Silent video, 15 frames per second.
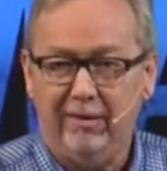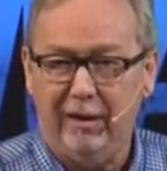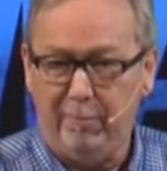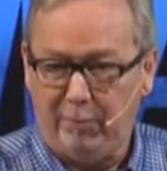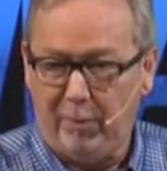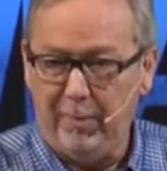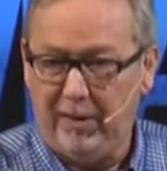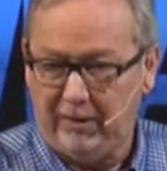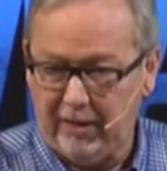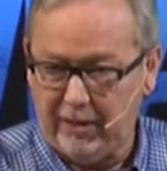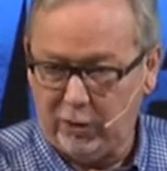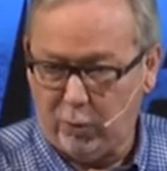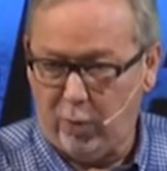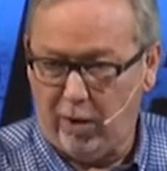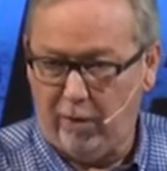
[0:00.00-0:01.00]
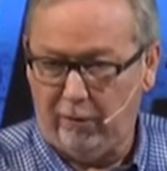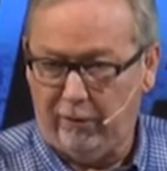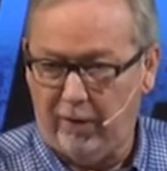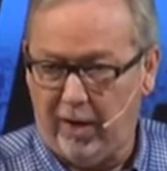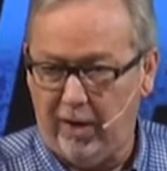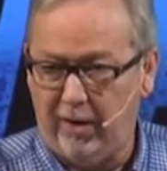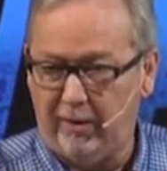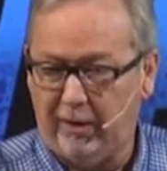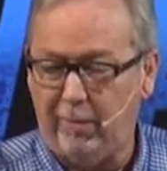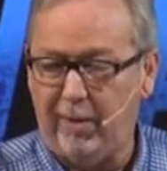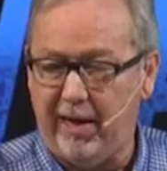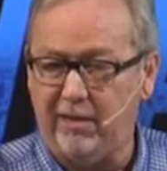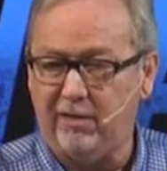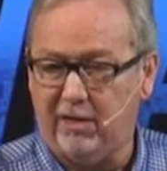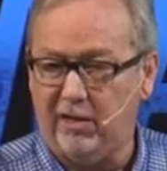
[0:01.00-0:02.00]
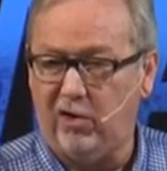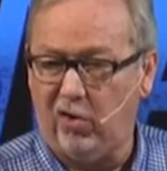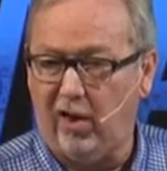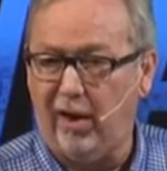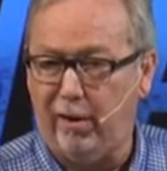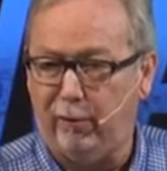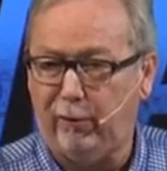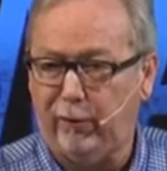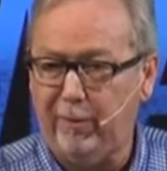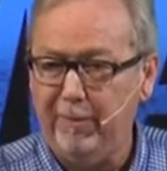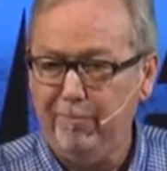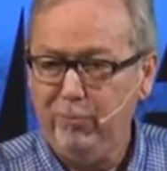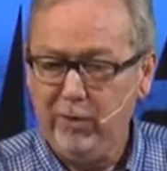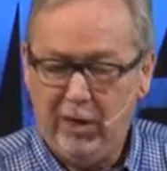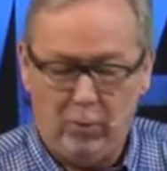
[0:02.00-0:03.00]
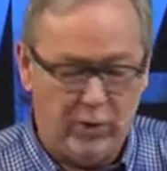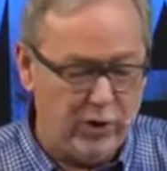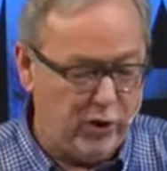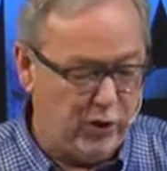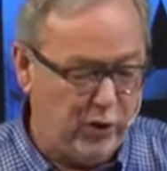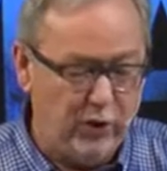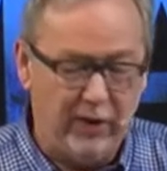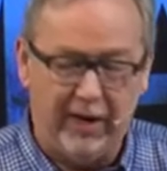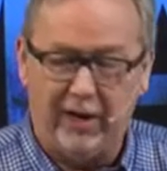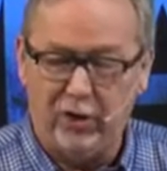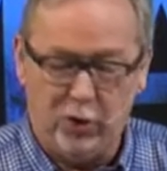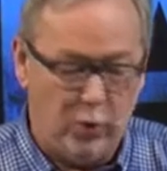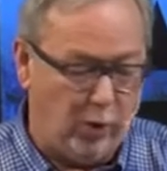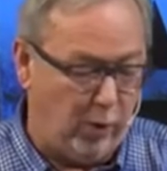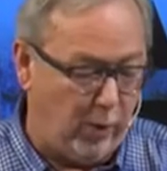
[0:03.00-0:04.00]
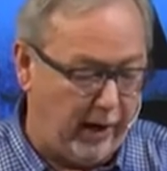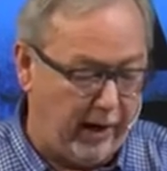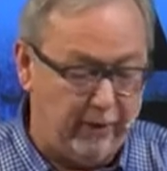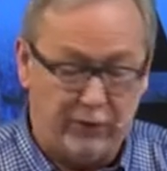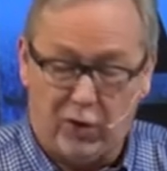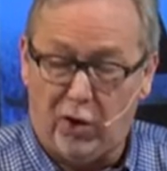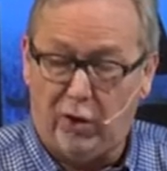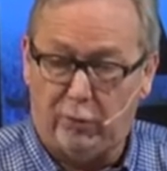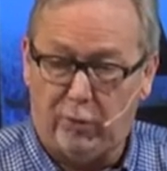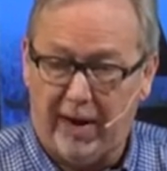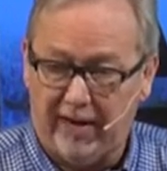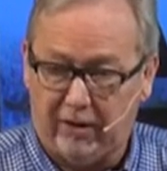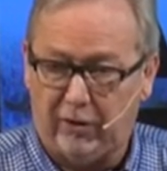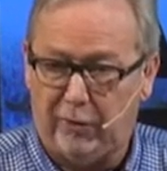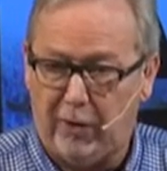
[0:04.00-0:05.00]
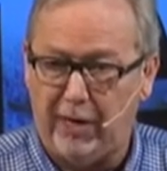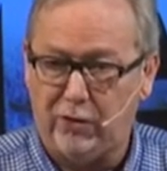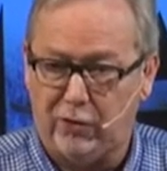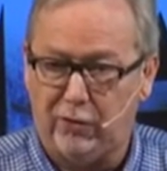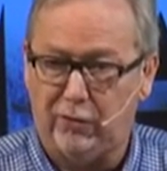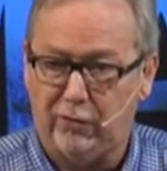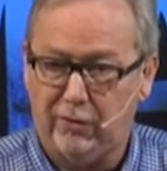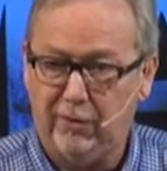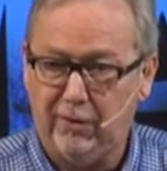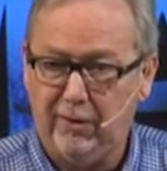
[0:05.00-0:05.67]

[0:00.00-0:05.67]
Implement these 12 uh, commands into your life. And when you do that, you are what I've called radically righteous.